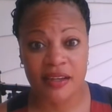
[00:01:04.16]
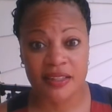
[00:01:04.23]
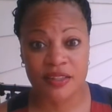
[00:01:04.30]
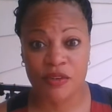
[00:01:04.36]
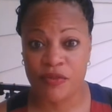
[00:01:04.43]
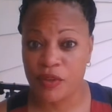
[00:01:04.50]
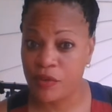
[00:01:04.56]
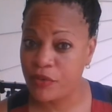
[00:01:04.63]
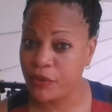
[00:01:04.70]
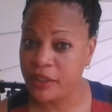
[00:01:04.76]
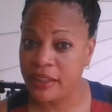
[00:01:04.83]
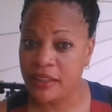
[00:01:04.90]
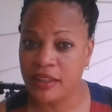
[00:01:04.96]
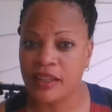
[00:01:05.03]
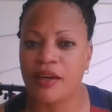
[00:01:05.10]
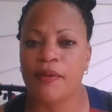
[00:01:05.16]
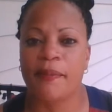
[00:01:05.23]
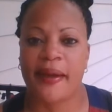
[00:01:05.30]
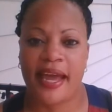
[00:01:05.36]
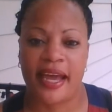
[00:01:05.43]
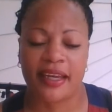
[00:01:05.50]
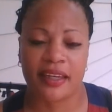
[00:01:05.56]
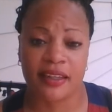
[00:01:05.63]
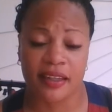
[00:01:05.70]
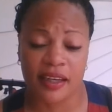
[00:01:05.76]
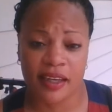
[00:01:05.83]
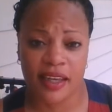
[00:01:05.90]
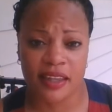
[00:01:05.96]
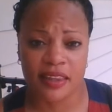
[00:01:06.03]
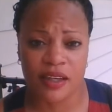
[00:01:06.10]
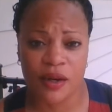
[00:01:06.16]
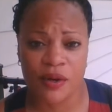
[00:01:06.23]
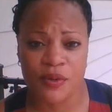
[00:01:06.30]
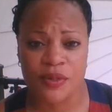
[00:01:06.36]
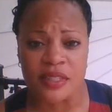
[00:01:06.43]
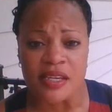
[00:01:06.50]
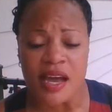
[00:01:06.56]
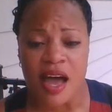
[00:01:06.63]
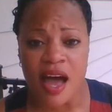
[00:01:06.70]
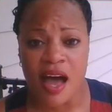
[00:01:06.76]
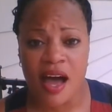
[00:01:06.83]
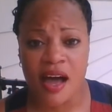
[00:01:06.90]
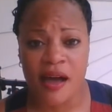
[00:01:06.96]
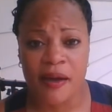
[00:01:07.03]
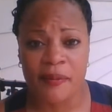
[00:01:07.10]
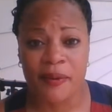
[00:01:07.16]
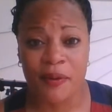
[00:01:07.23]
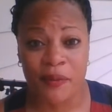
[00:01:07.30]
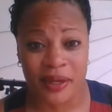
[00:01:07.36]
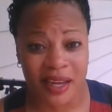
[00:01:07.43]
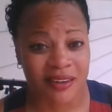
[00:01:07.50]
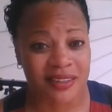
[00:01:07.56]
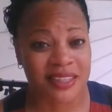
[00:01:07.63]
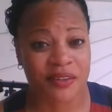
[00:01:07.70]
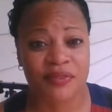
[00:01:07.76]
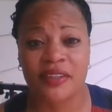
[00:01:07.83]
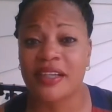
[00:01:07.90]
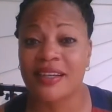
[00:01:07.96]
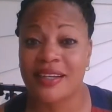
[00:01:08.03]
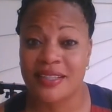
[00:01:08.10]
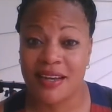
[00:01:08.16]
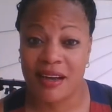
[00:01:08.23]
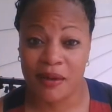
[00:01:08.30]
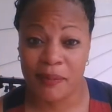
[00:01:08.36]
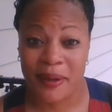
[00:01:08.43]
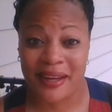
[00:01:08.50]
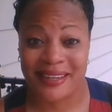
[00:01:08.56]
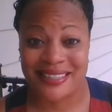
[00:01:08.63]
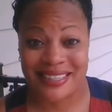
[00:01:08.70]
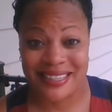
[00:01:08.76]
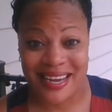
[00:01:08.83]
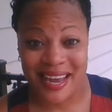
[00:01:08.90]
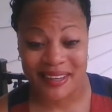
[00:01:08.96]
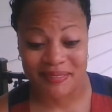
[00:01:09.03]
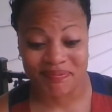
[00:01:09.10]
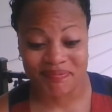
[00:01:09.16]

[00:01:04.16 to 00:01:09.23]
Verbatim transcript: so feel free to go back and look at those, uh, but we are definitely going to talk about it today.